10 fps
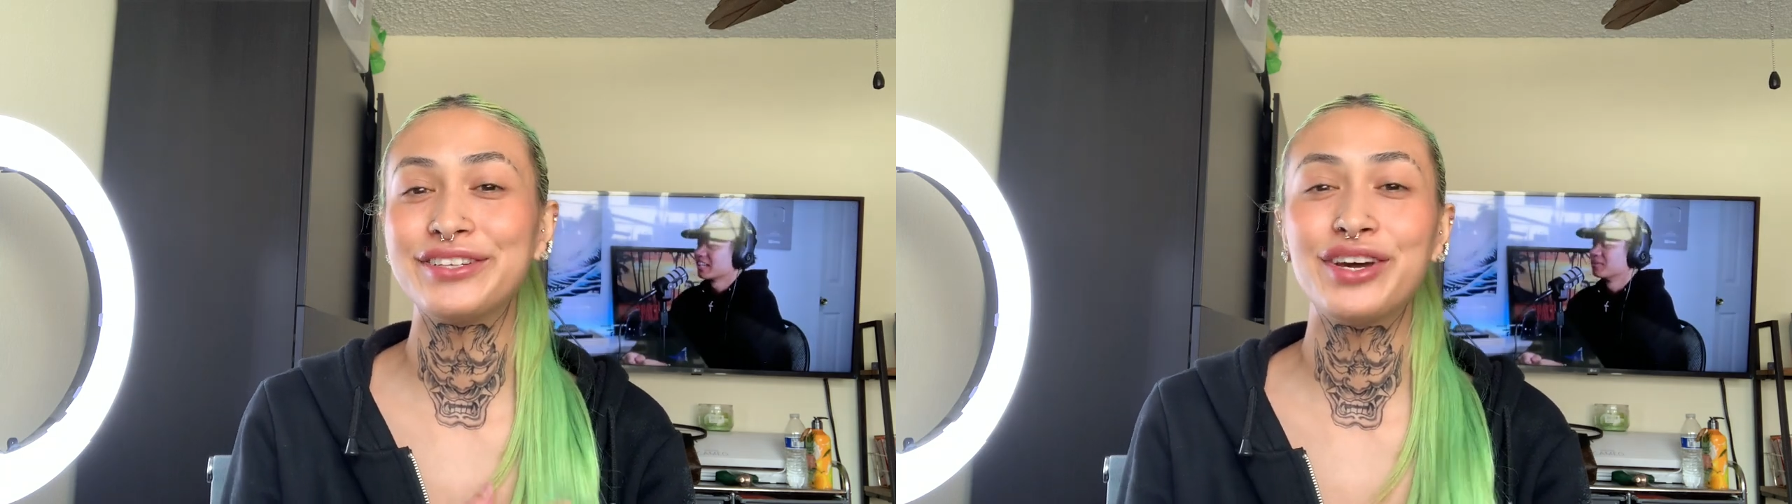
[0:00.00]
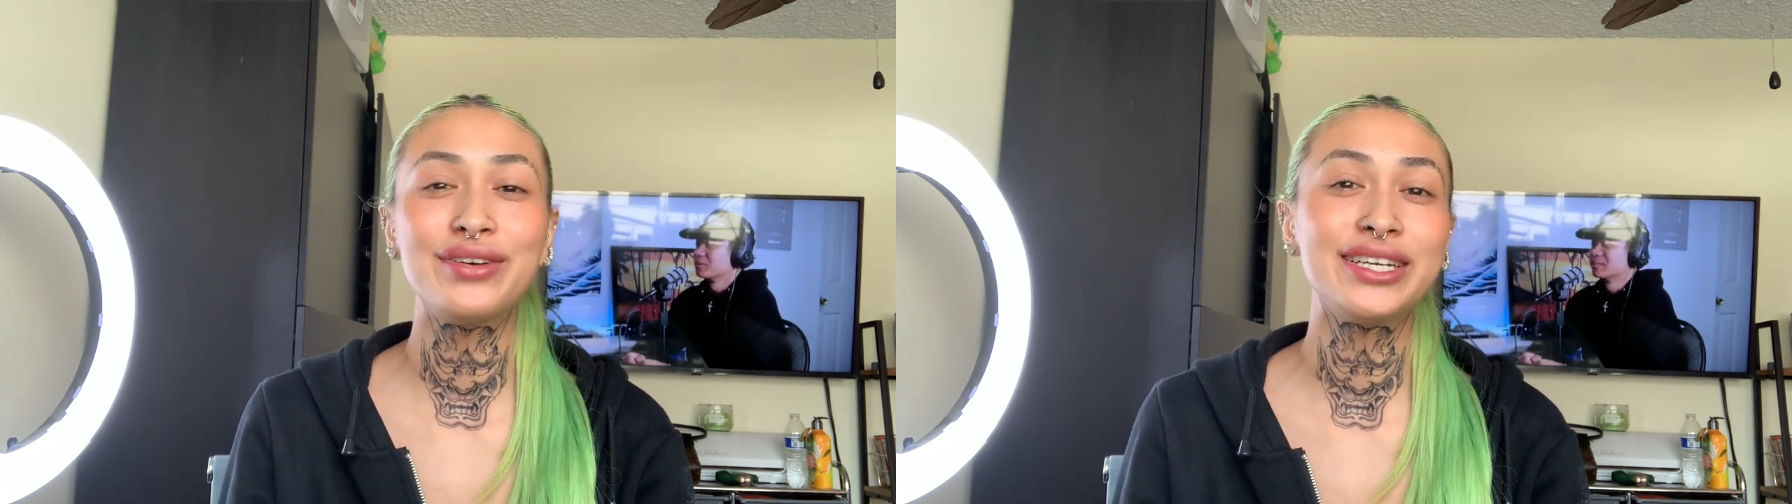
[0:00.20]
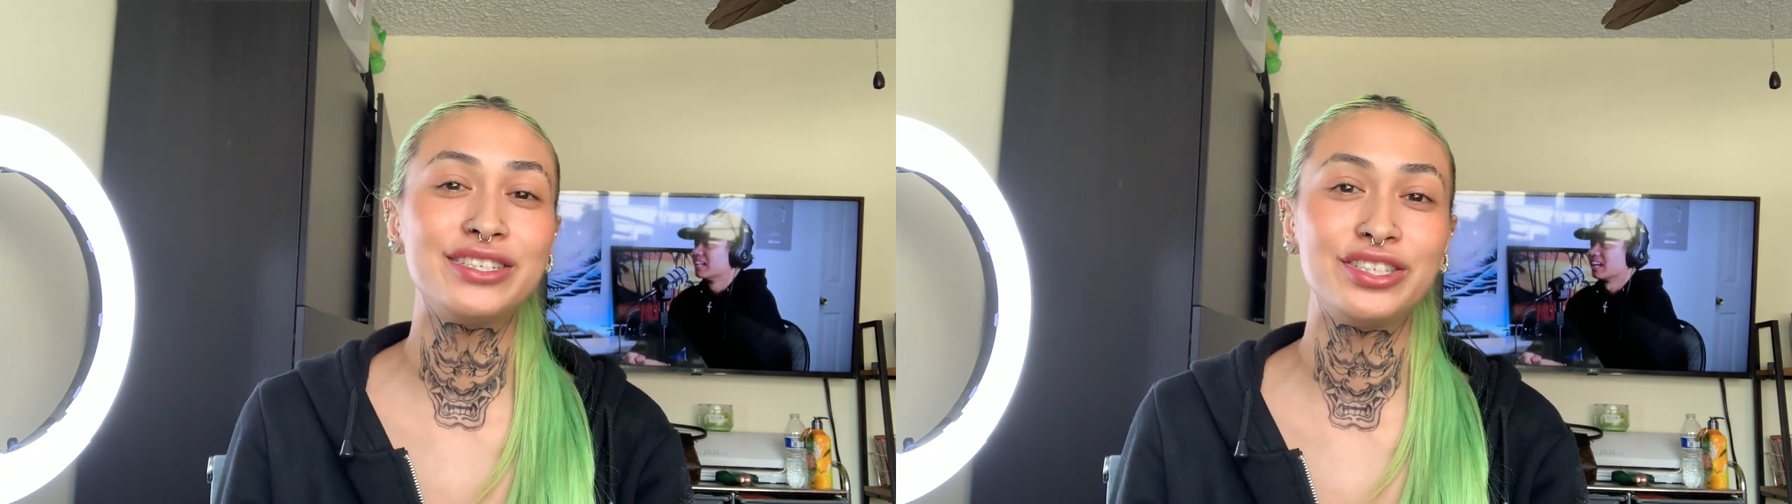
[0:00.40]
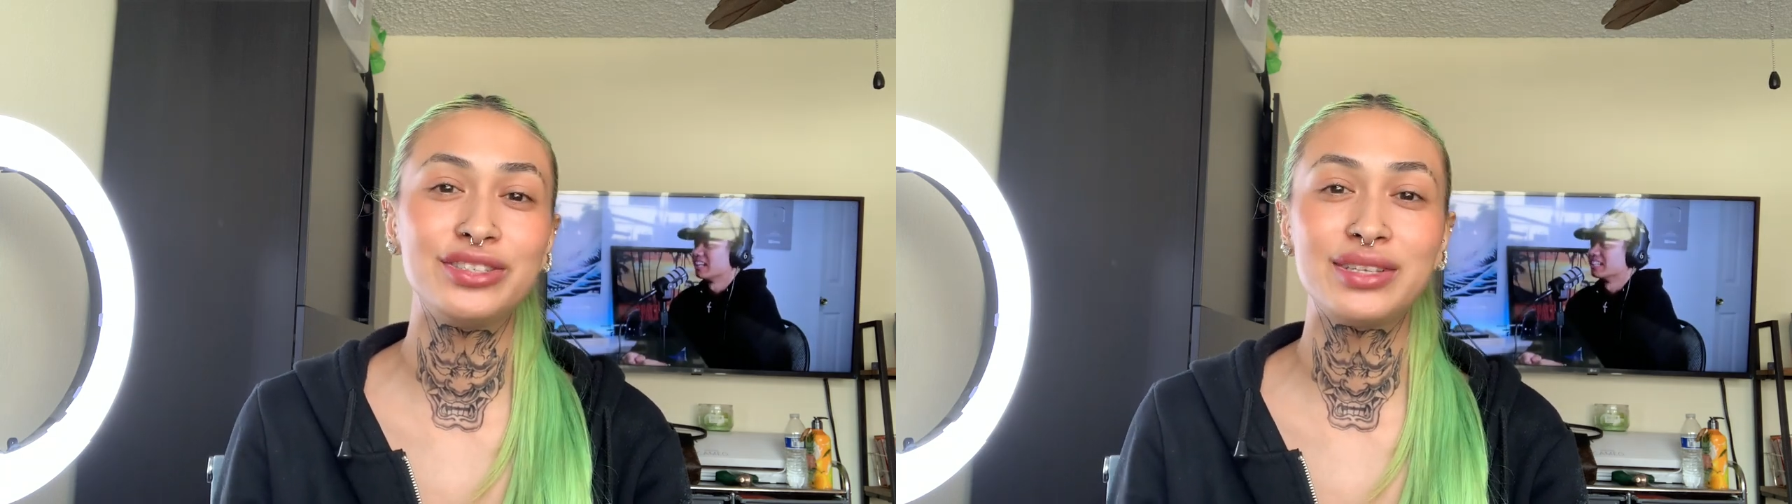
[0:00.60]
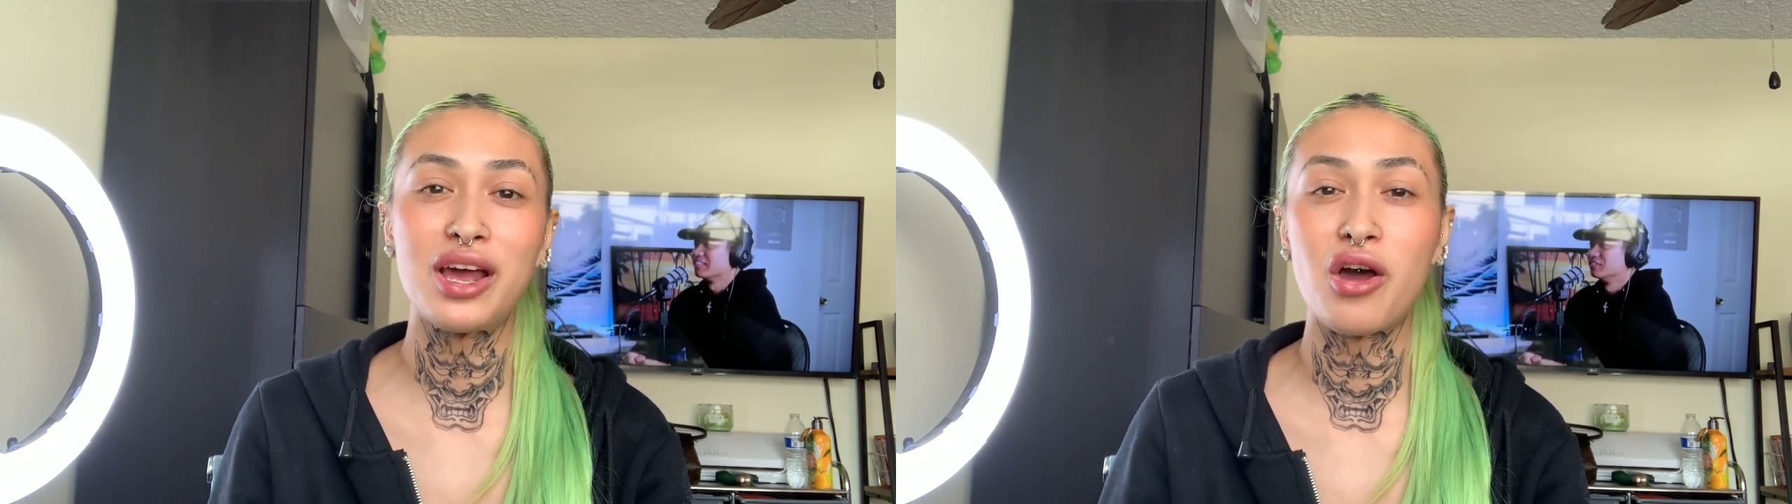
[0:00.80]
no
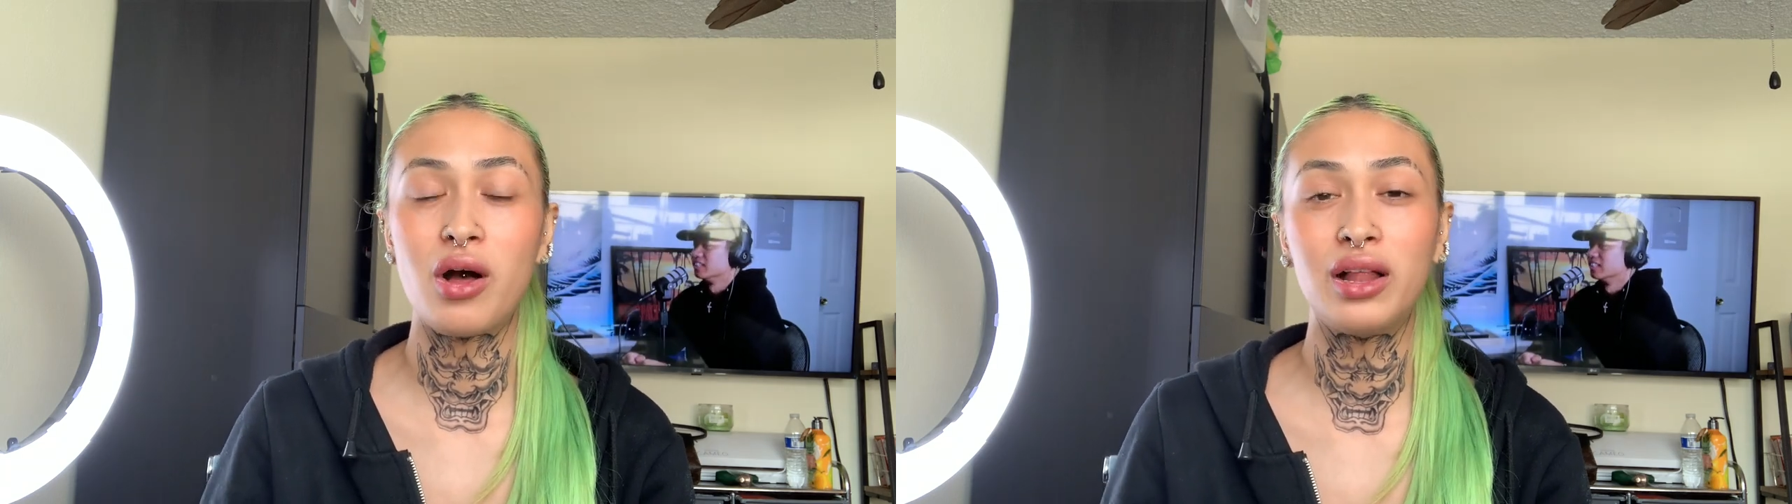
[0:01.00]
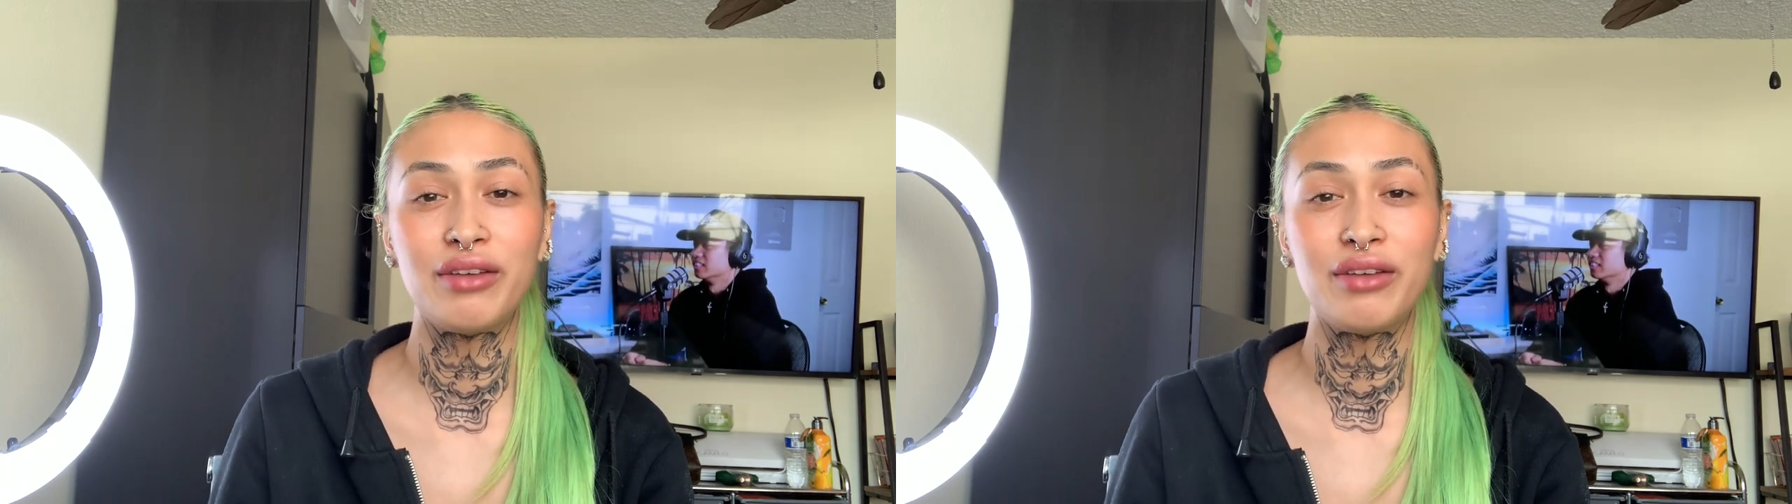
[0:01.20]
issues at all.